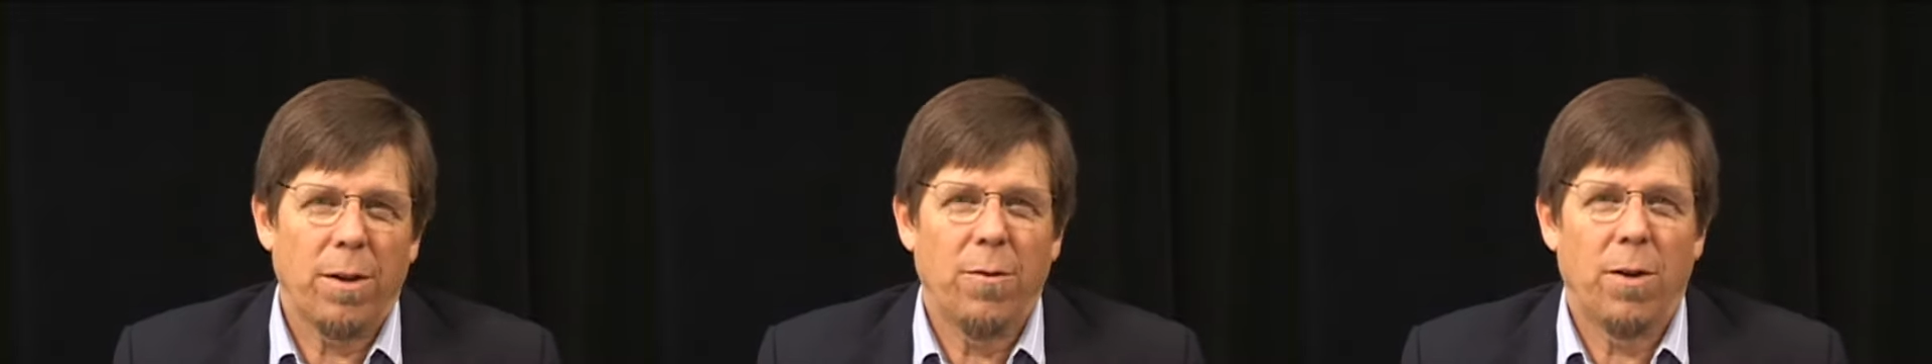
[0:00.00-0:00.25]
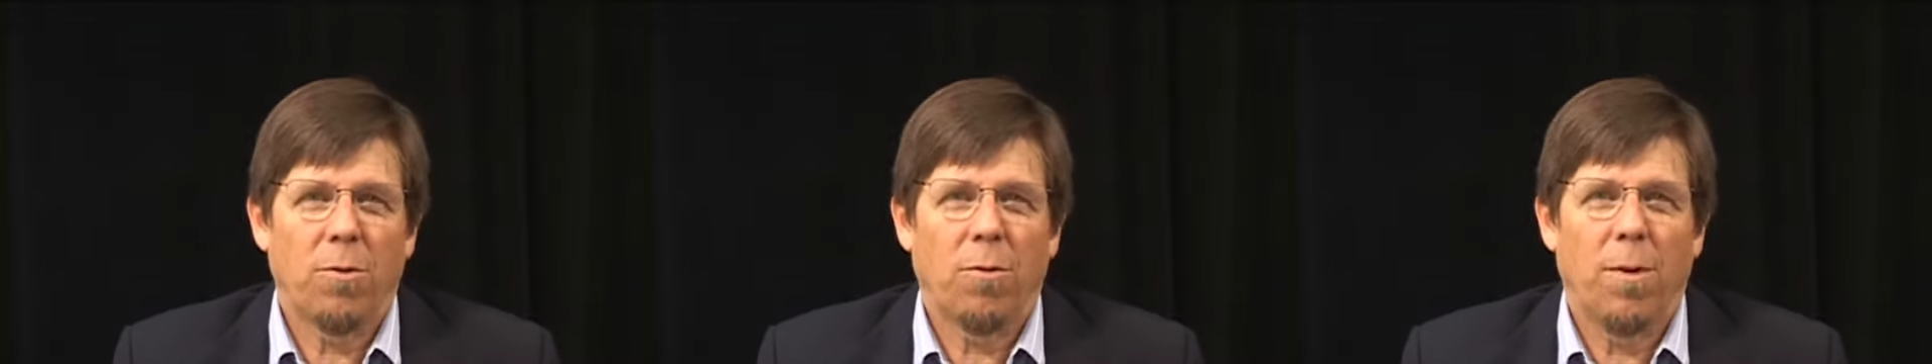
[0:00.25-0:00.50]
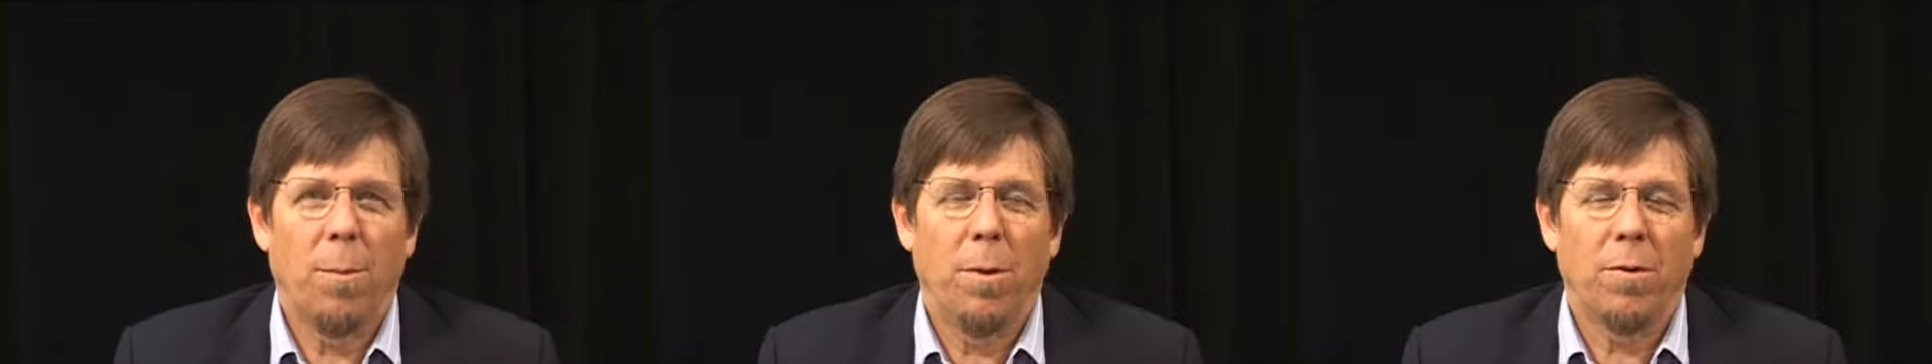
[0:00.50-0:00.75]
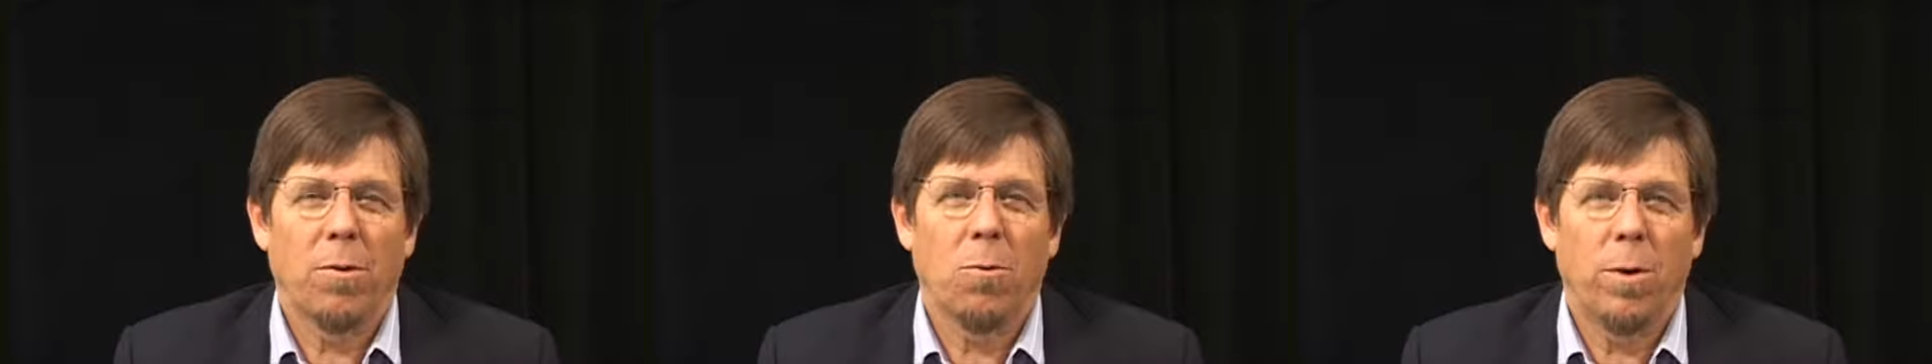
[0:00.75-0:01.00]
conventional fund
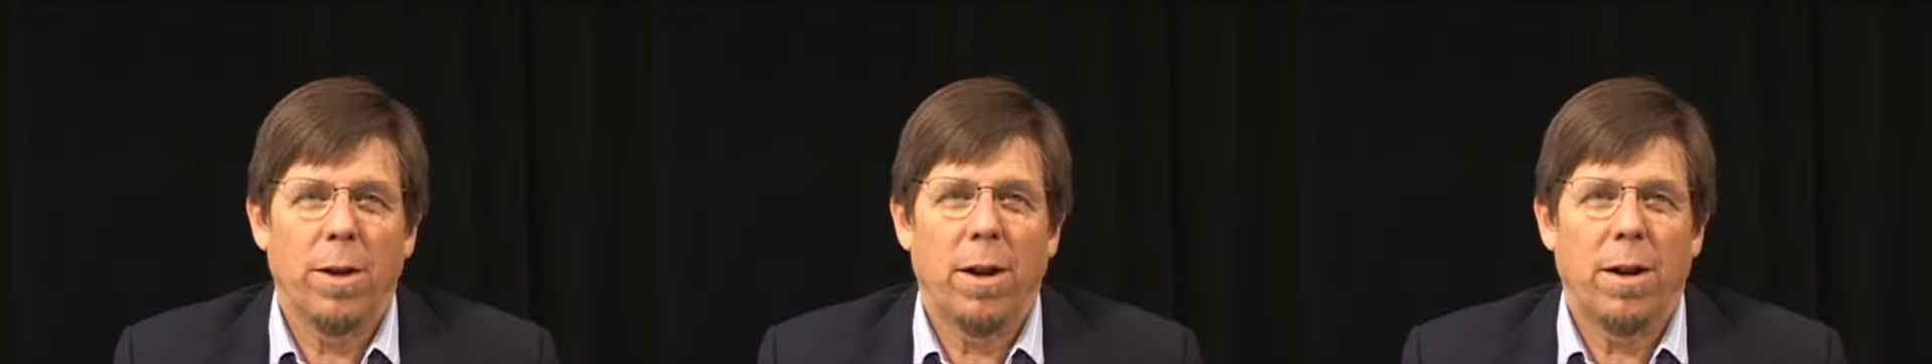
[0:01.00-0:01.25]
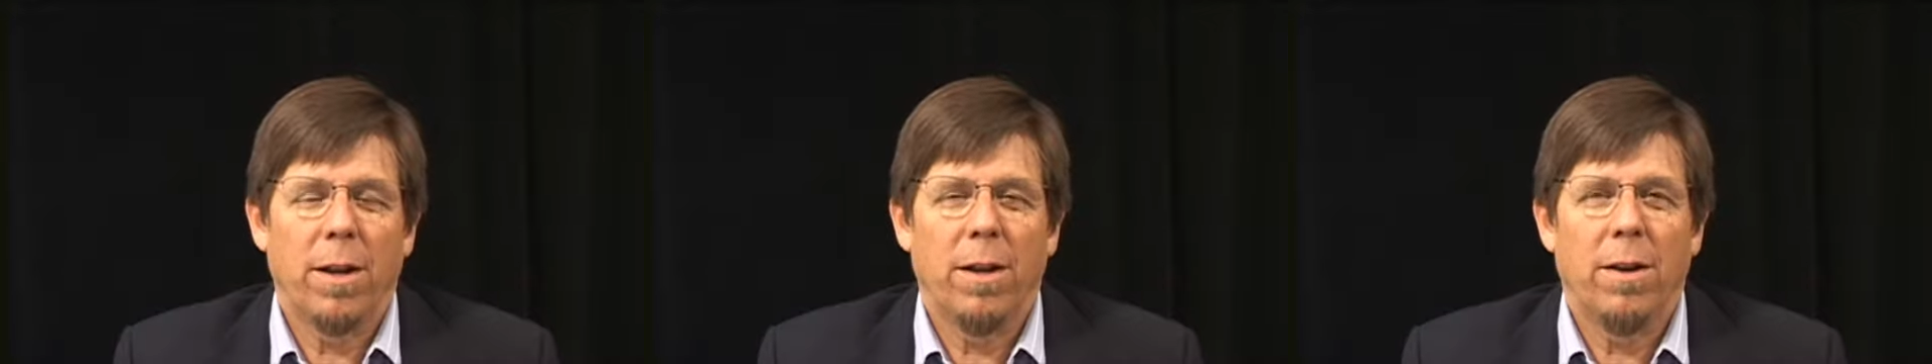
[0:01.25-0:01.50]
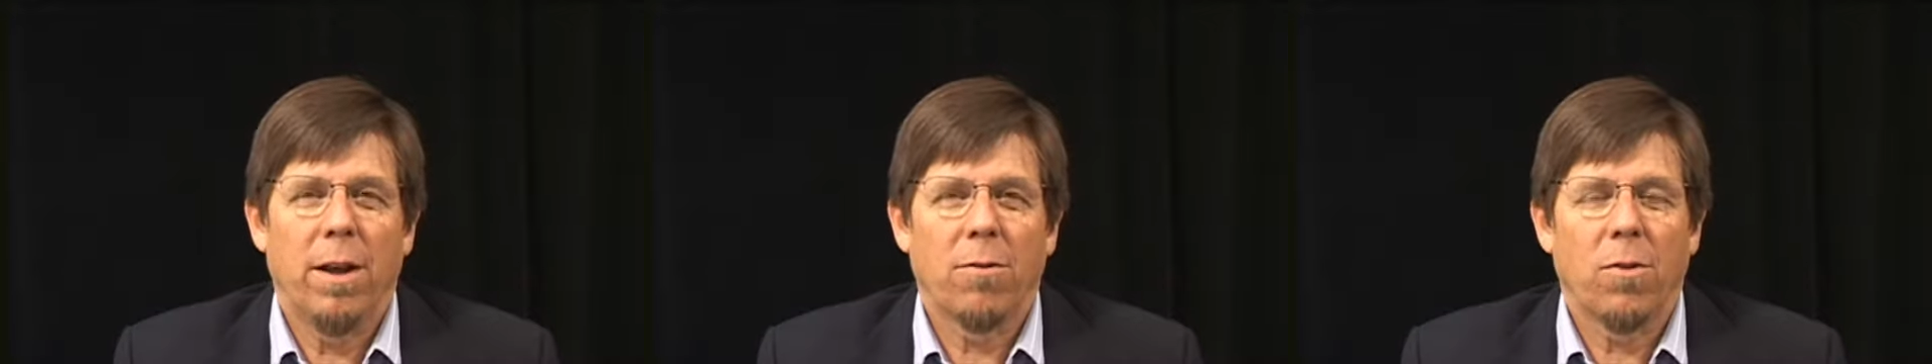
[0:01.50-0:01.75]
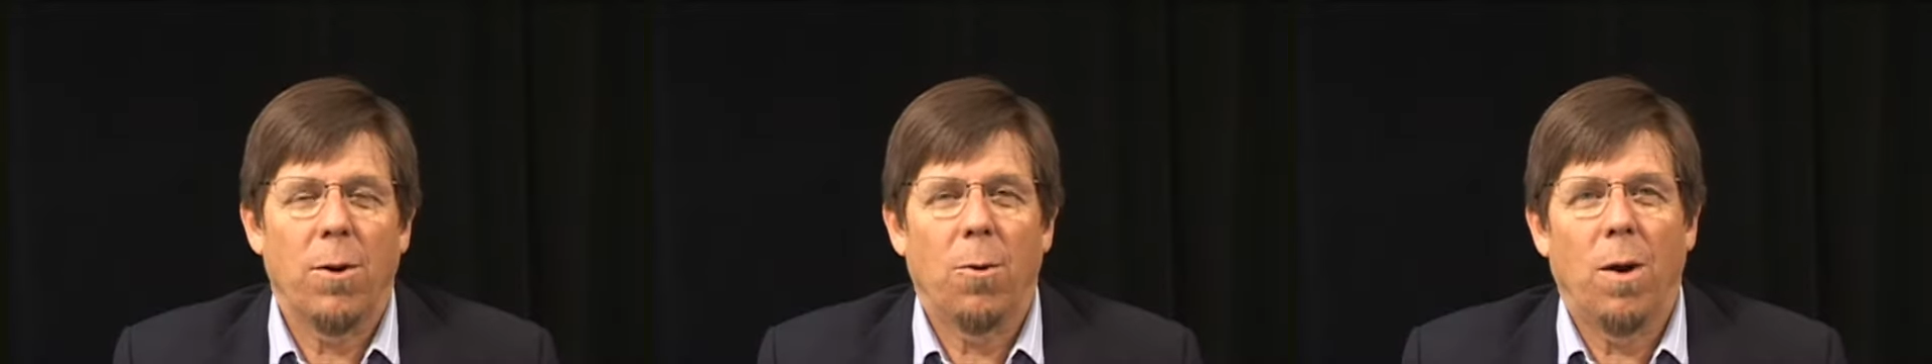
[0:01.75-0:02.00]
business. We'll get down to
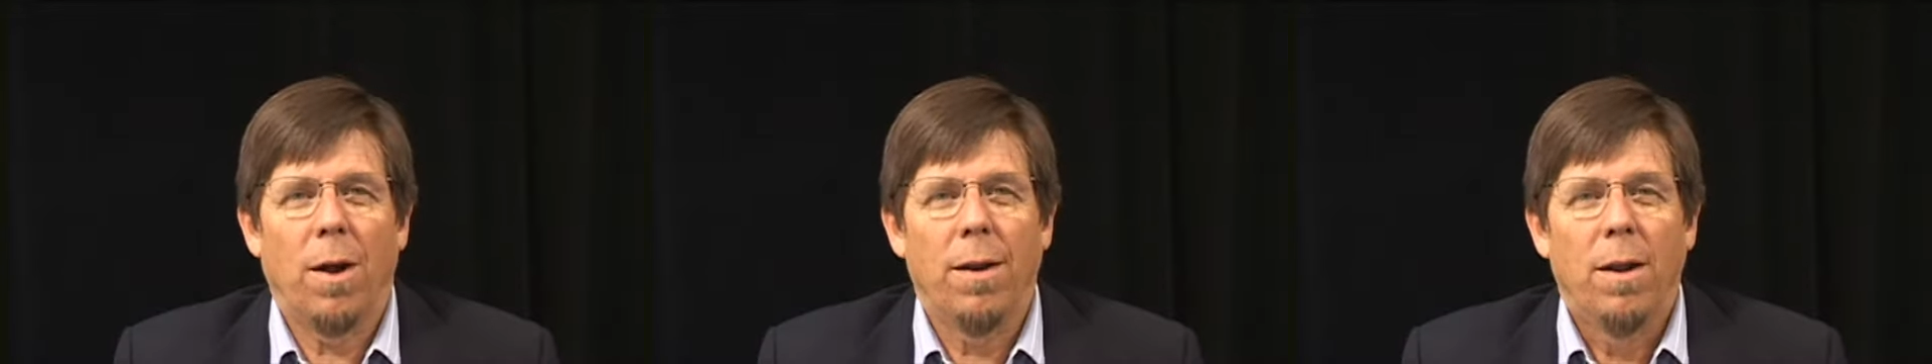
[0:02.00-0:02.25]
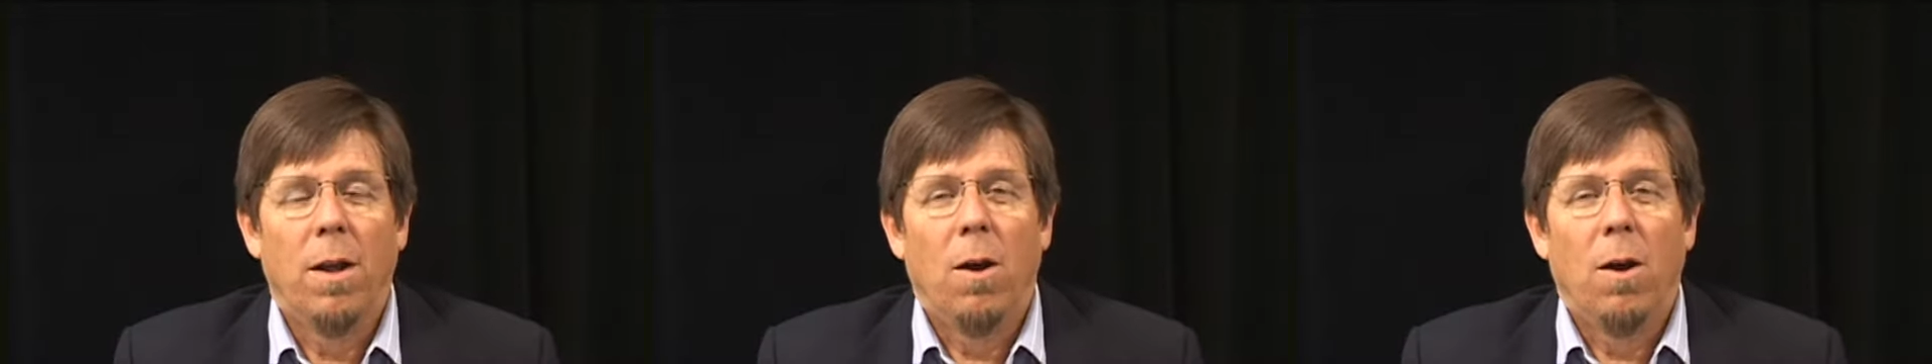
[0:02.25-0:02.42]
ETFs later on.